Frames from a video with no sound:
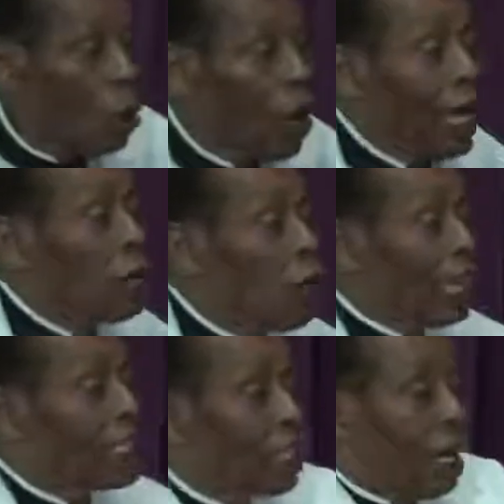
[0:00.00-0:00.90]
Why you
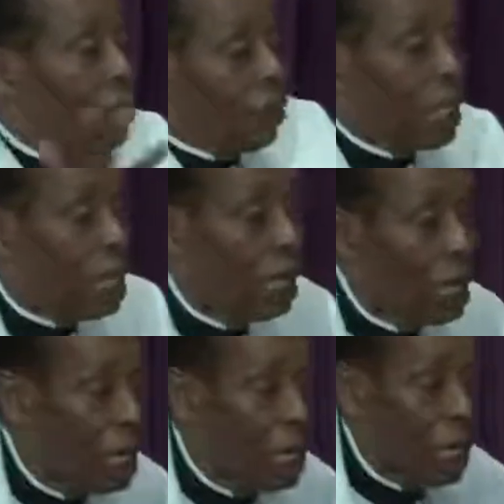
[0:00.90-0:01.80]
are trembling?
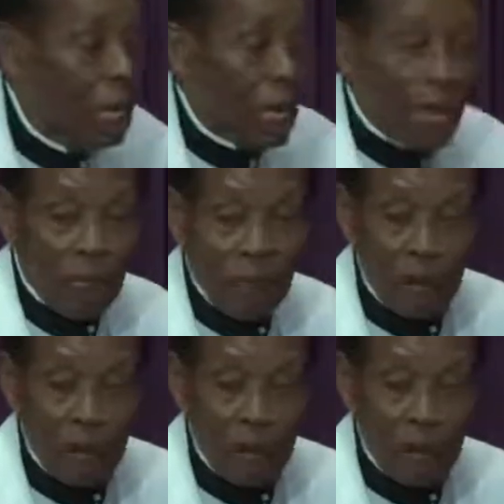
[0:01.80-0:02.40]
Huh?